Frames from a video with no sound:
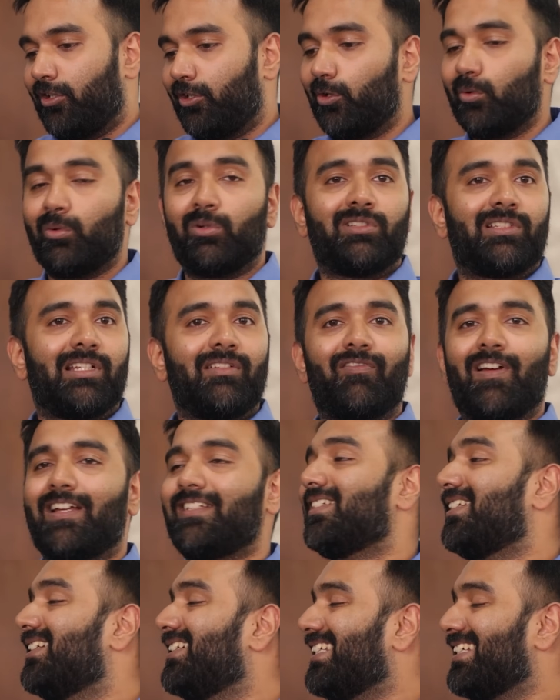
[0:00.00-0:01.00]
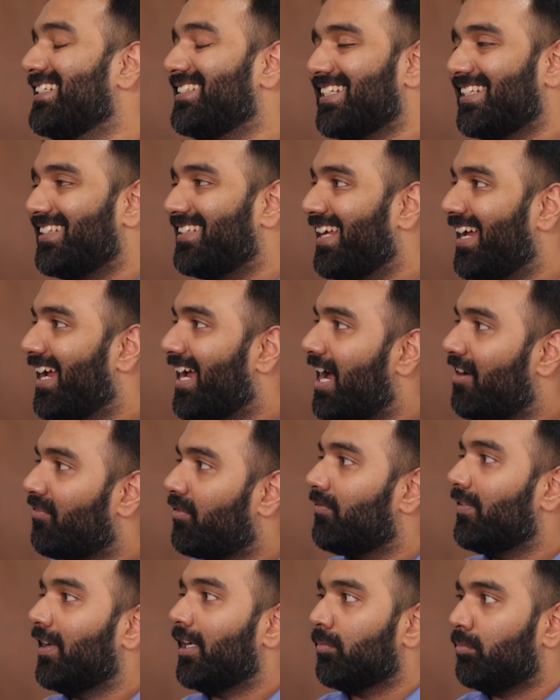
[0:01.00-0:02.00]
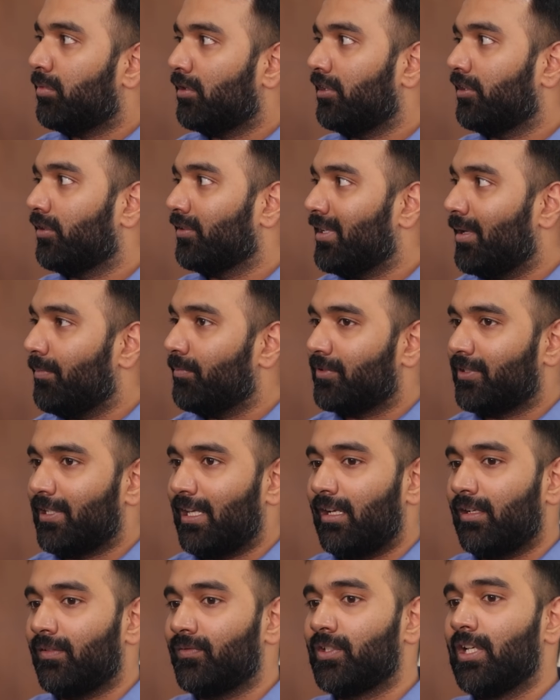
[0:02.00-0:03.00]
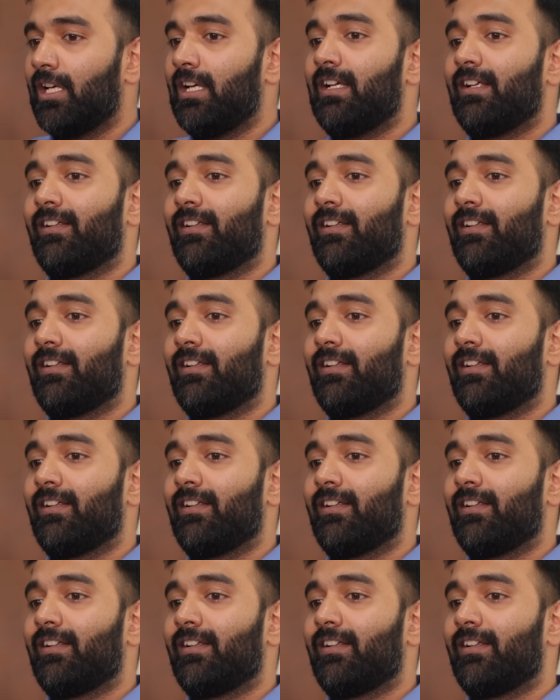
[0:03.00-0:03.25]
tools and facilities that they have available to themselves